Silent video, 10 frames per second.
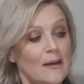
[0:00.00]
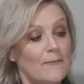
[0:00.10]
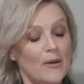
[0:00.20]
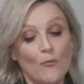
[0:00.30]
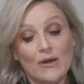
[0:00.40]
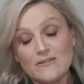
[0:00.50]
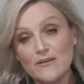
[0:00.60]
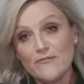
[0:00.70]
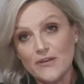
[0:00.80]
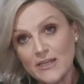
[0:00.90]
But once I
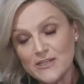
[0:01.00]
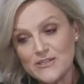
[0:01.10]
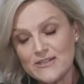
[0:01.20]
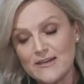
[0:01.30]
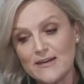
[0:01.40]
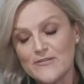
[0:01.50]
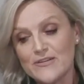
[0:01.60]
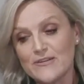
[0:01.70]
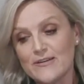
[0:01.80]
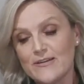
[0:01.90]
finish,
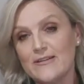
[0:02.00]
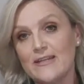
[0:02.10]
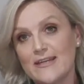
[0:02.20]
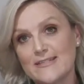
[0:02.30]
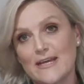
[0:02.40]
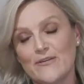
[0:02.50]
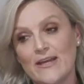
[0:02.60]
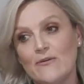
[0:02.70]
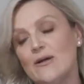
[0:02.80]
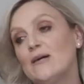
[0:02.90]
after the next half an hour,